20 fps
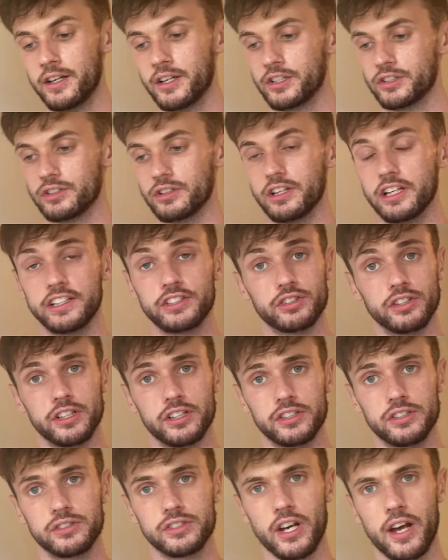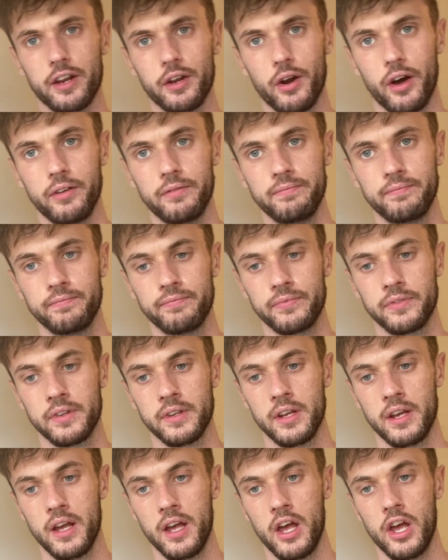So you literally turn it on,
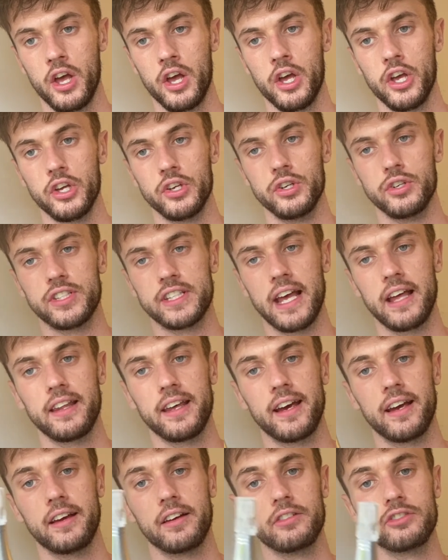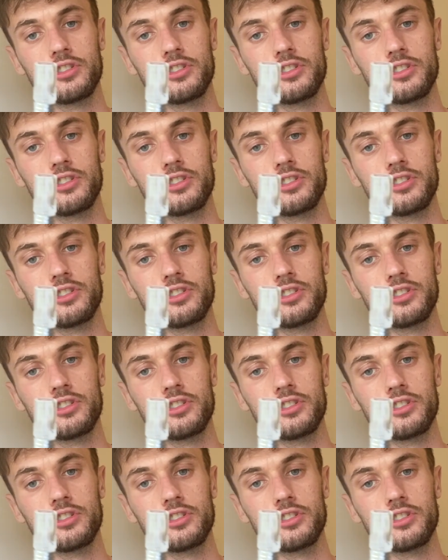you set it